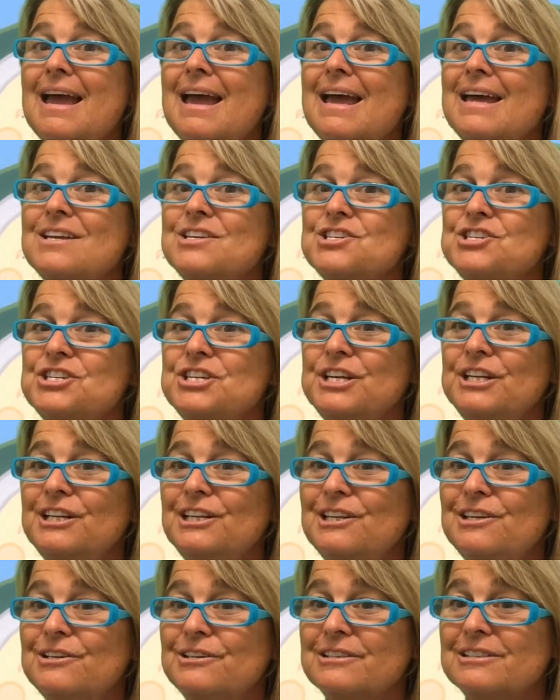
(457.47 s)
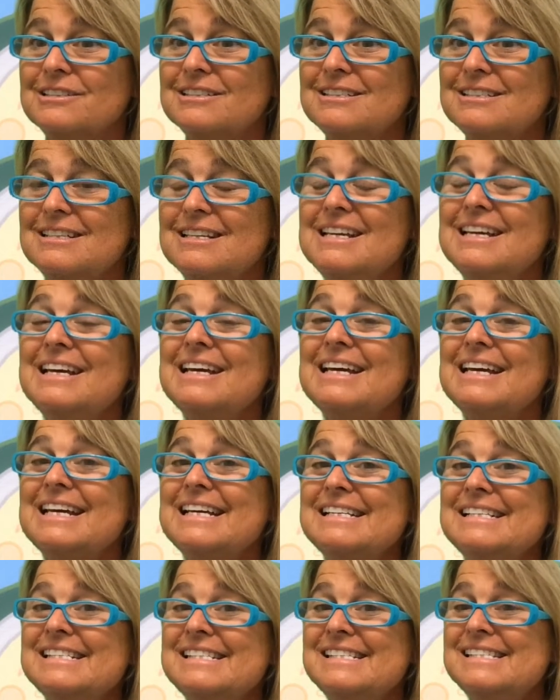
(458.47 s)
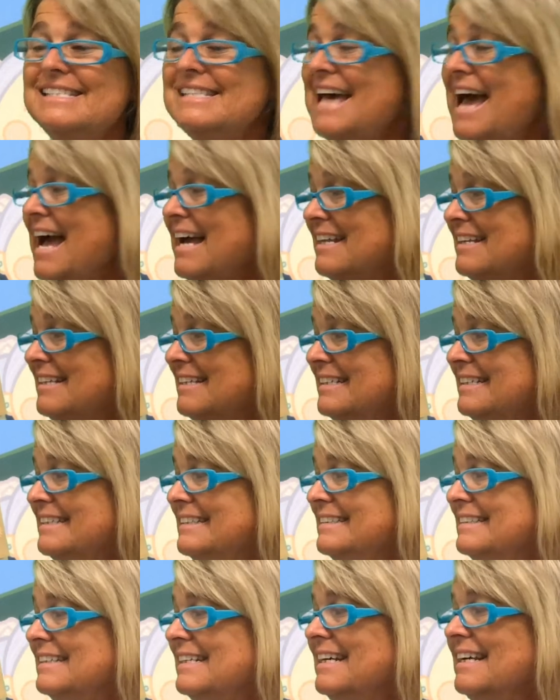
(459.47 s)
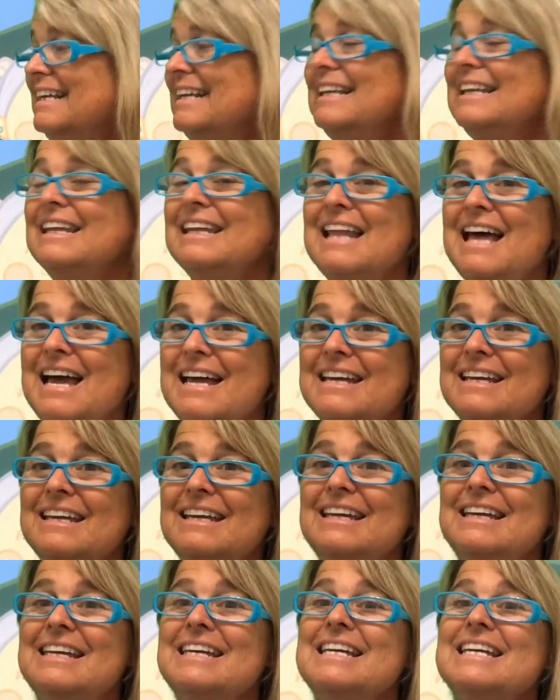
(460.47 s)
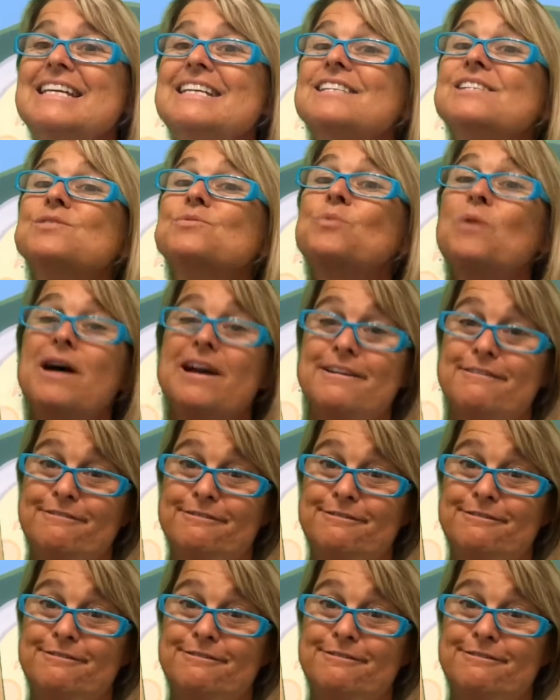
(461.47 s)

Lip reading: and she looked exactly like his wife.